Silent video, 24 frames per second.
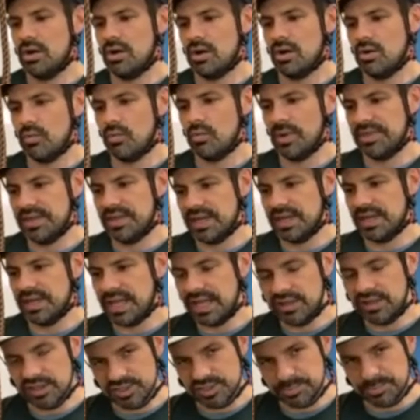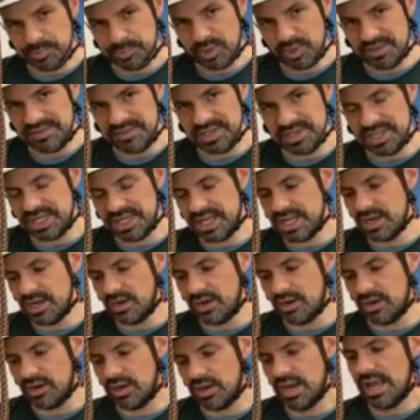with an English prusik
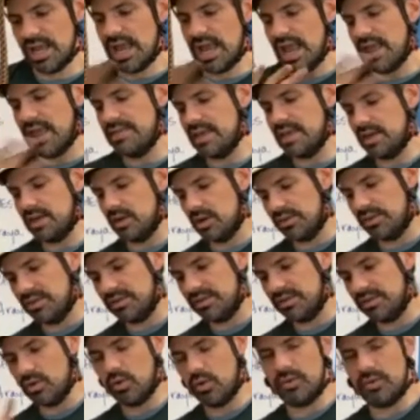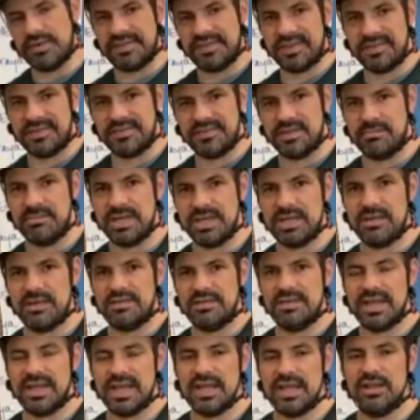here and then this whole system because
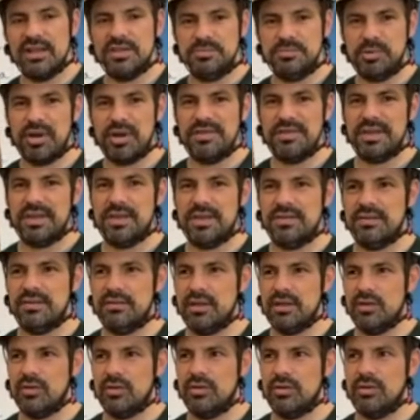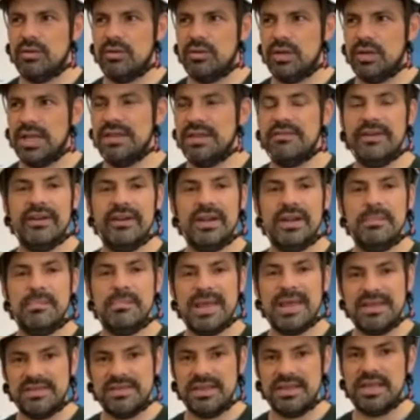the English prusik is a little, it's very
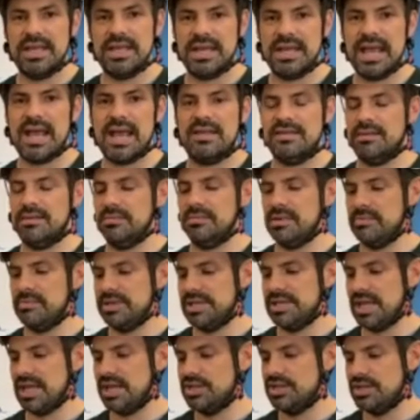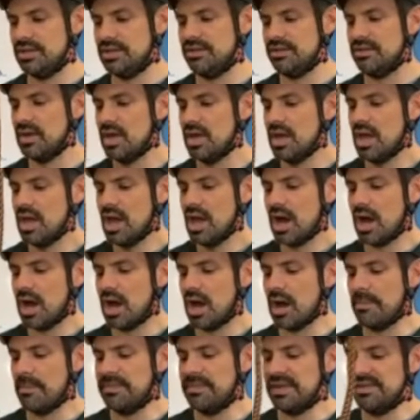basic and it has some limitations.
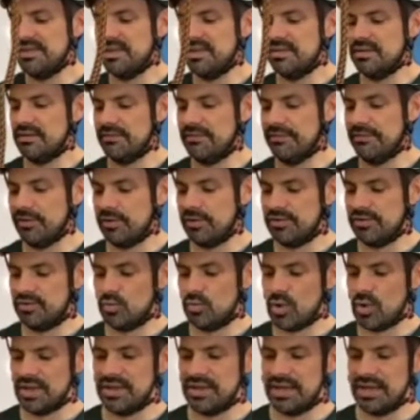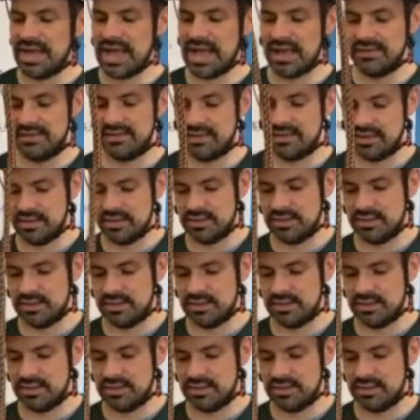Um, this is the first one that has the,